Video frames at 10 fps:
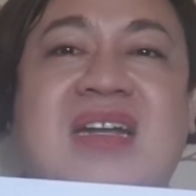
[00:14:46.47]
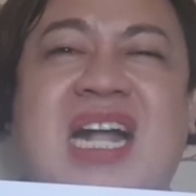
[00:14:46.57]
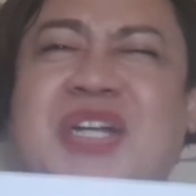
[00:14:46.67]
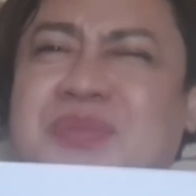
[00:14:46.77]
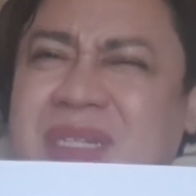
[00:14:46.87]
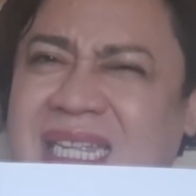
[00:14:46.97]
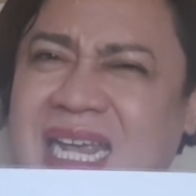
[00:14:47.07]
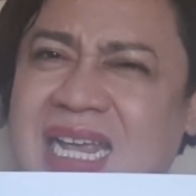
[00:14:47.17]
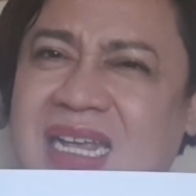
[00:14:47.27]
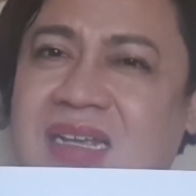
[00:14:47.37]
are
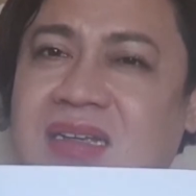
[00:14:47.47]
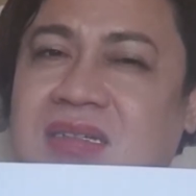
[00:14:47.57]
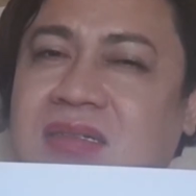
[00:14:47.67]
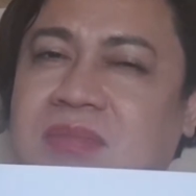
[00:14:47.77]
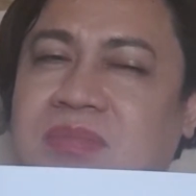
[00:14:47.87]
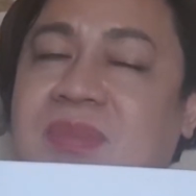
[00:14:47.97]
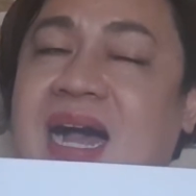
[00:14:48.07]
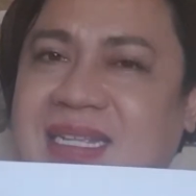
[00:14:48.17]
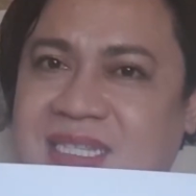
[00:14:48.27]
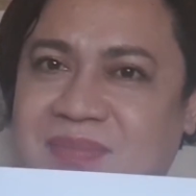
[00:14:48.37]
really
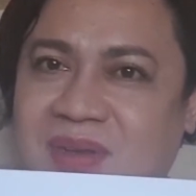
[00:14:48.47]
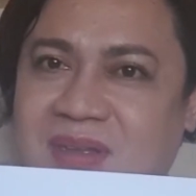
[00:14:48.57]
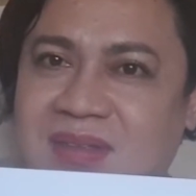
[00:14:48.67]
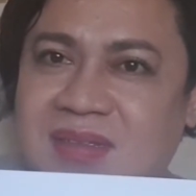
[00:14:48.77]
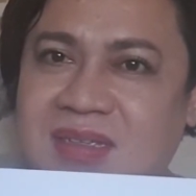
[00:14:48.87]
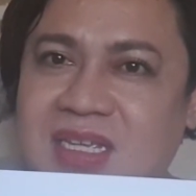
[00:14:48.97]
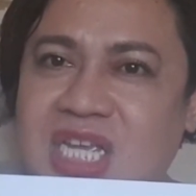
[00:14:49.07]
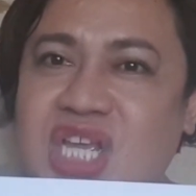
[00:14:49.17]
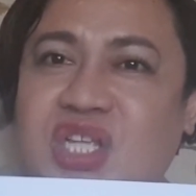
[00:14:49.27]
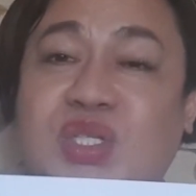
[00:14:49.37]
possible.
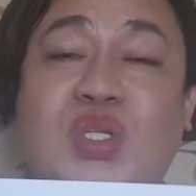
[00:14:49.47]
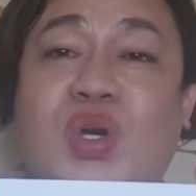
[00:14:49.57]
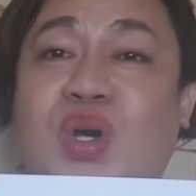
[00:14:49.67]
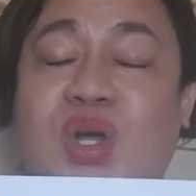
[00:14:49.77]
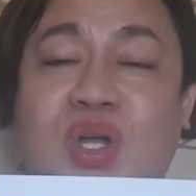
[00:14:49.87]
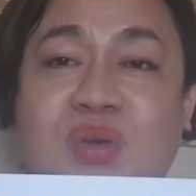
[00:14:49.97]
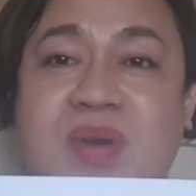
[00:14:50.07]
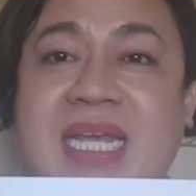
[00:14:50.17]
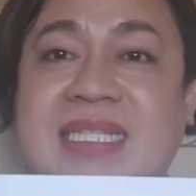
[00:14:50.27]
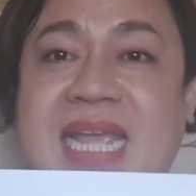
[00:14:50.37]
So
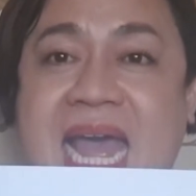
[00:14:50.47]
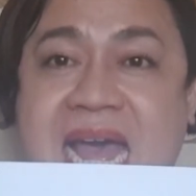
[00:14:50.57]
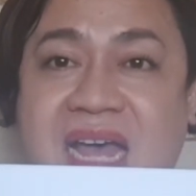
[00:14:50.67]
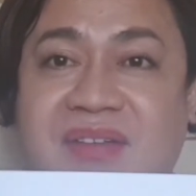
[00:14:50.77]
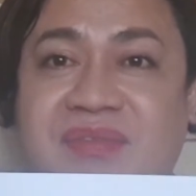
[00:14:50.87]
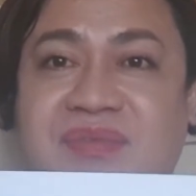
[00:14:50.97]
always have